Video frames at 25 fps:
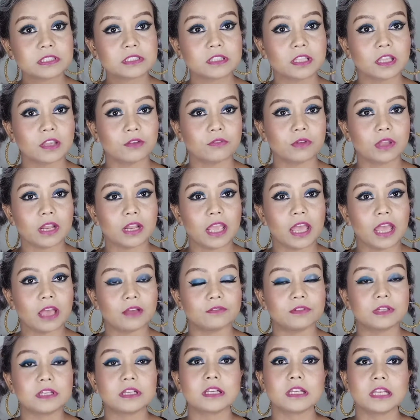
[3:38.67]
they were
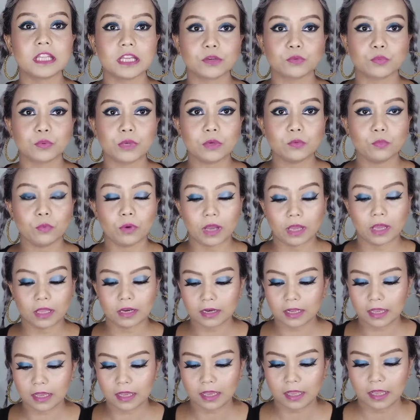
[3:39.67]
having liquid
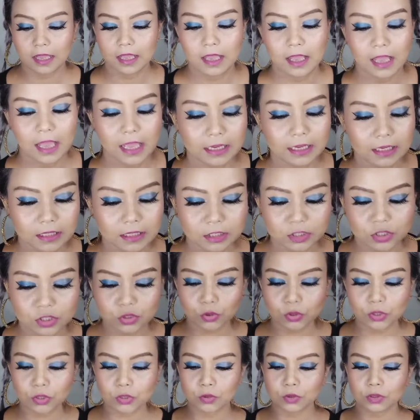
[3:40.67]
one. I can
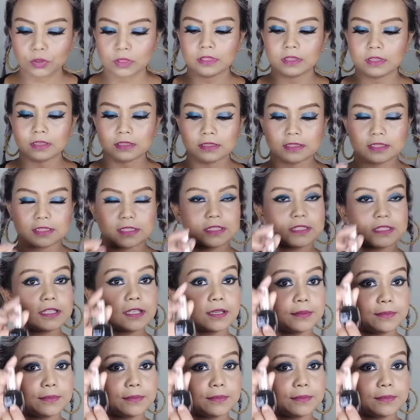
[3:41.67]
show you this